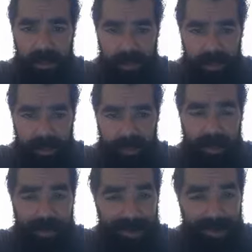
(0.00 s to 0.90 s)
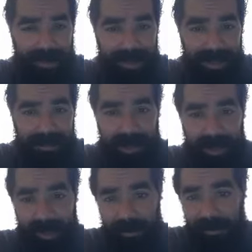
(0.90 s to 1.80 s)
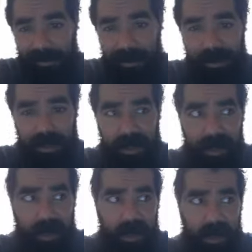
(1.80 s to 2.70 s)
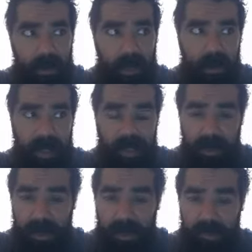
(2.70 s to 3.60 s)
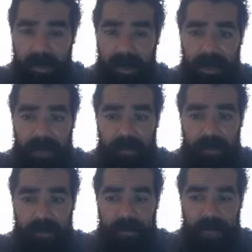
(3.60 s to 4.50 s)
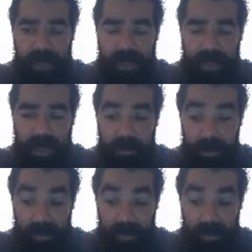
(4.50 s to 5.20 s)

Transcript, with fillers: So, like, in my mind, it's like I'm talking to my folks. When they were getting evicted, they were